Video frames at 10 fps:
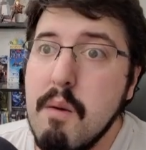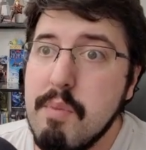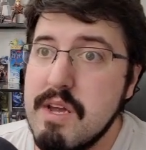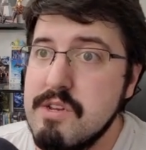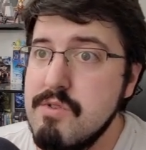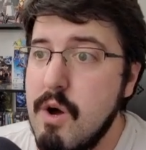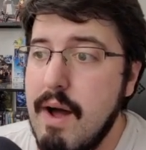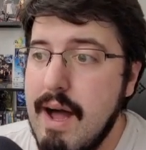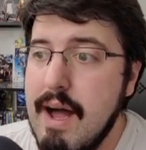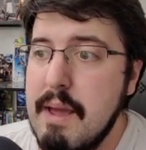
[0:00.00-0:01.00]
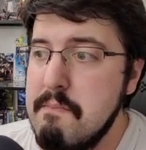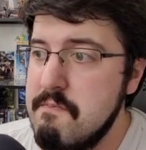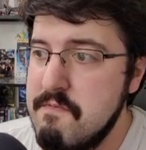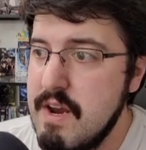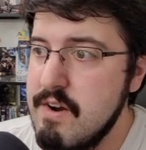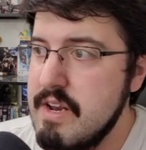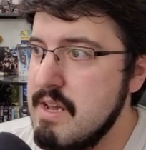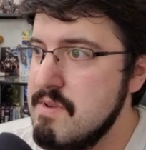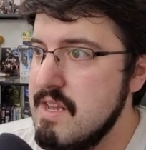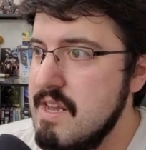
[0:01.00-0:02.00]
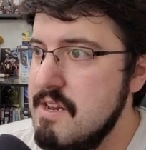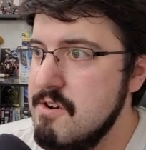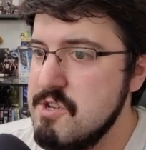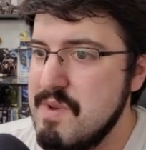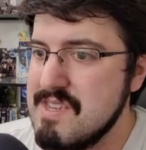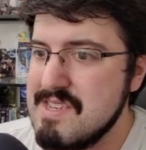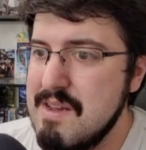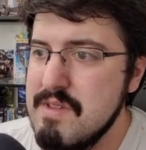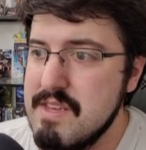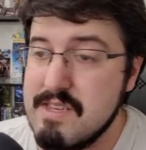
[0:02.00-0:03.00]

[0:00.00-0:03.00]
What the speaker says: but I do know I'm very tempted to get in here just because some of these,